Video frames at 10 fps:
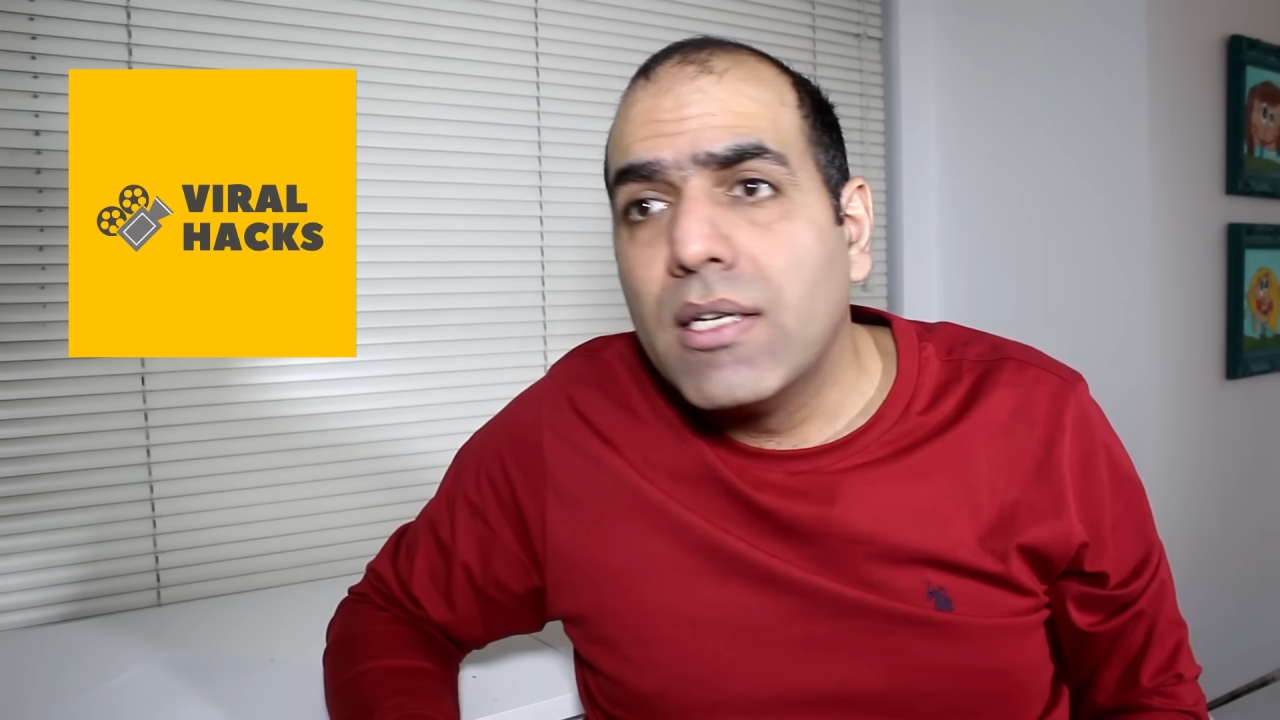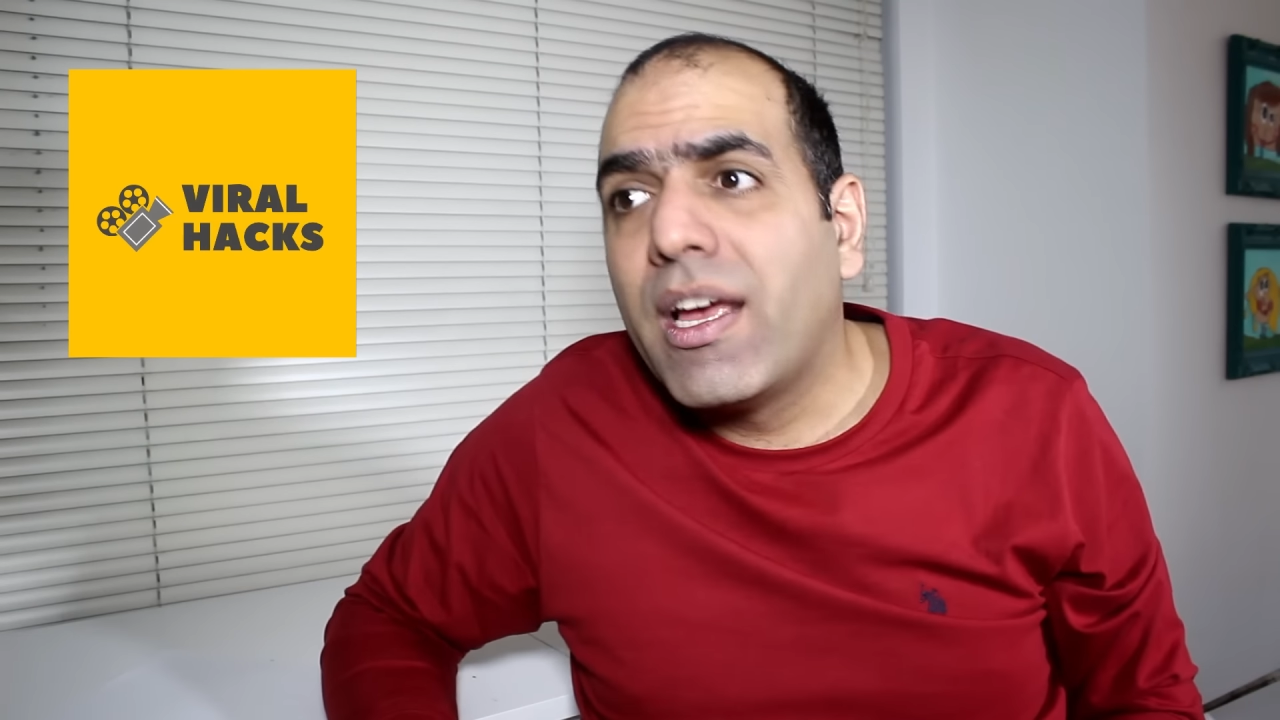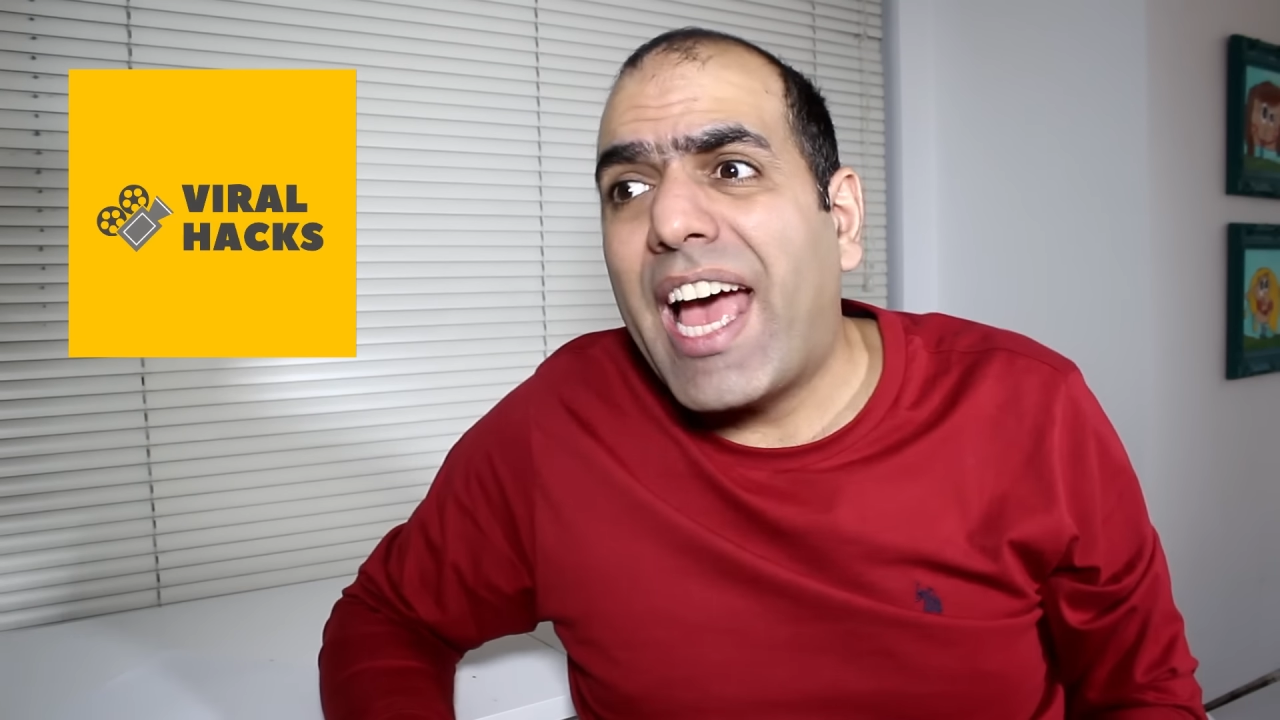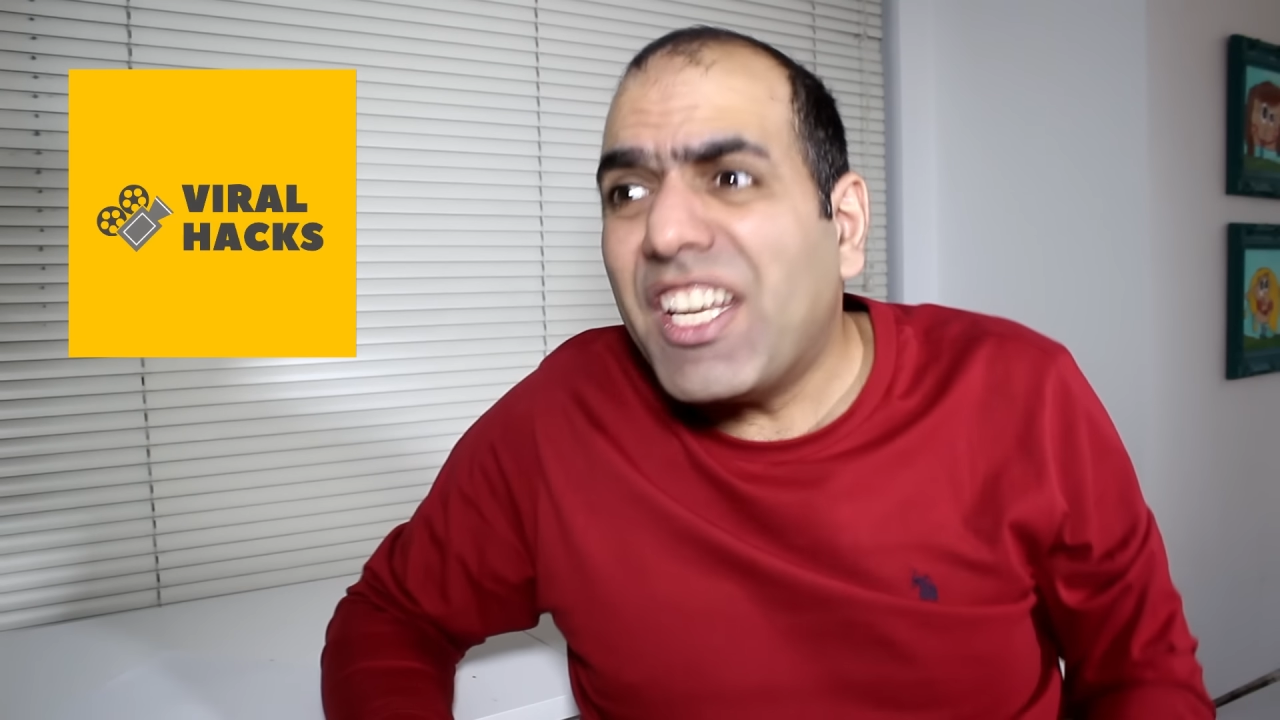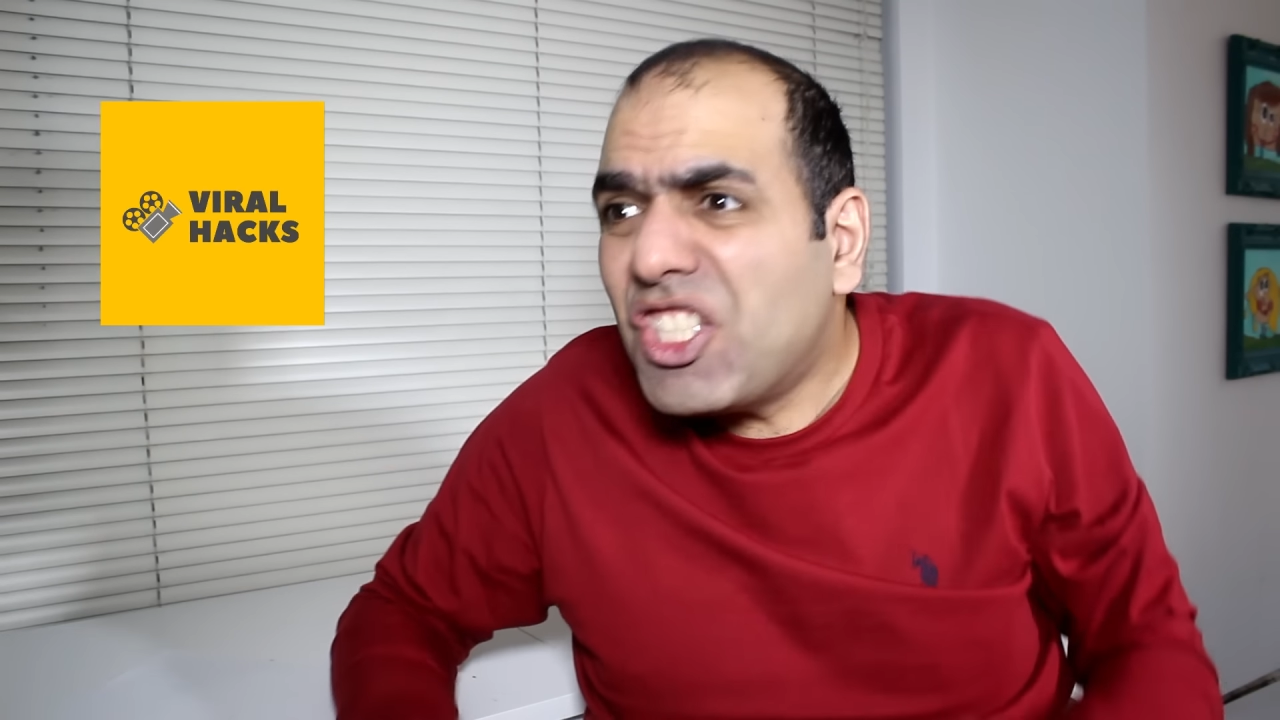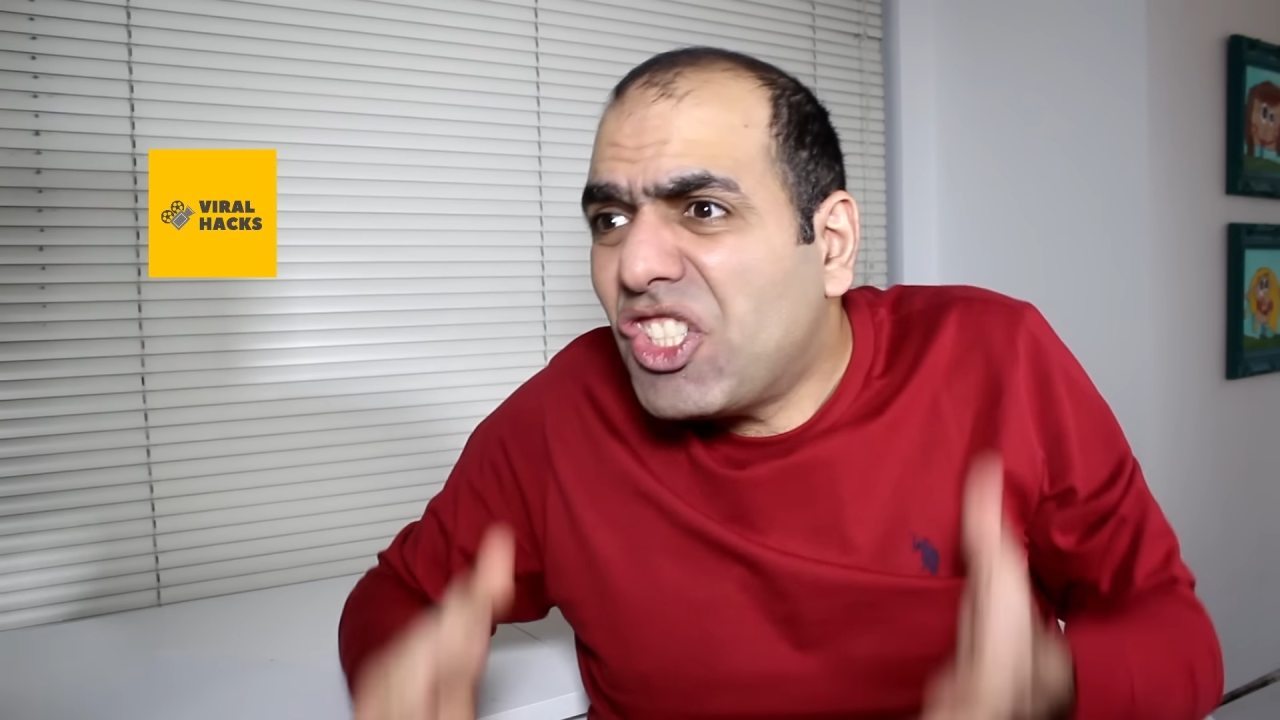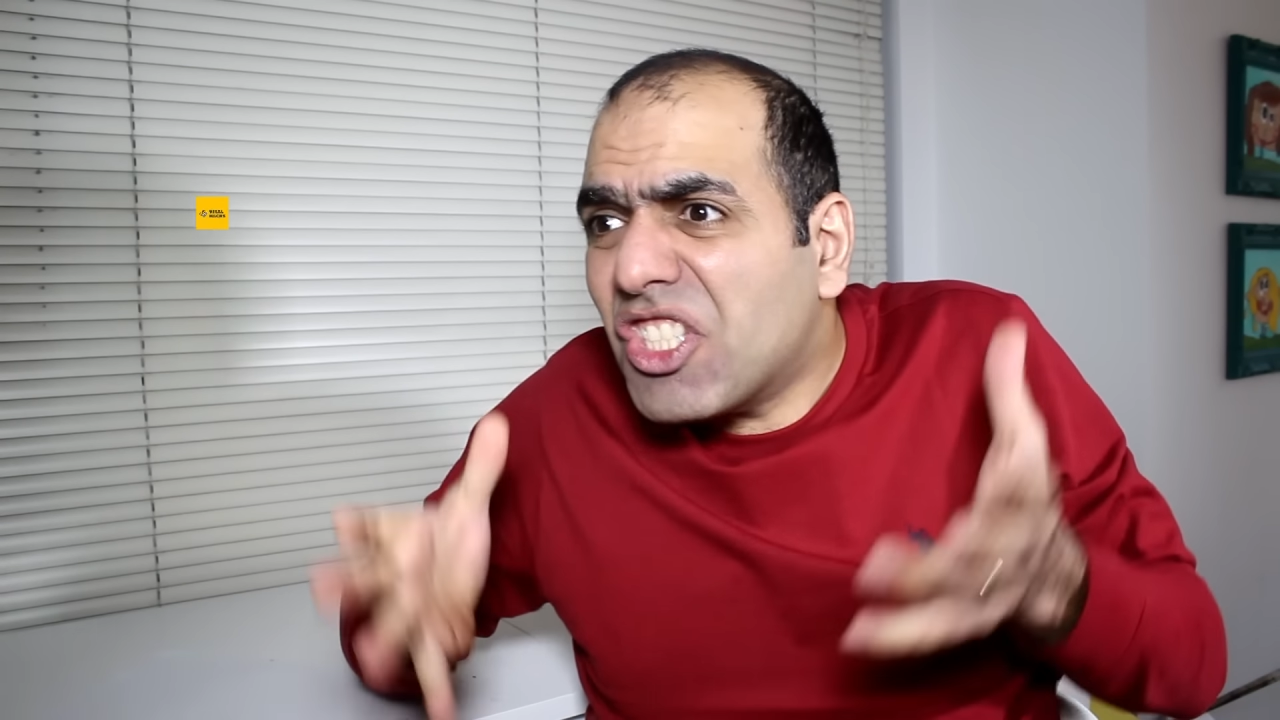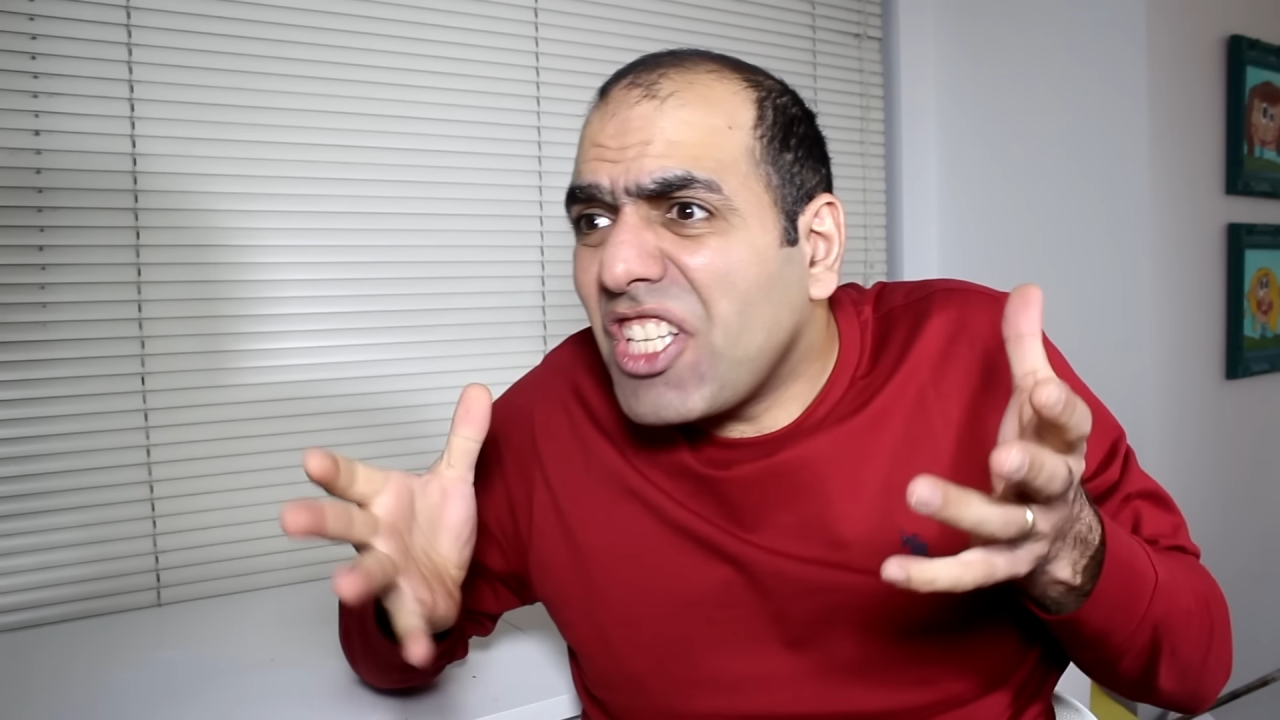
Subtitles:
And it's just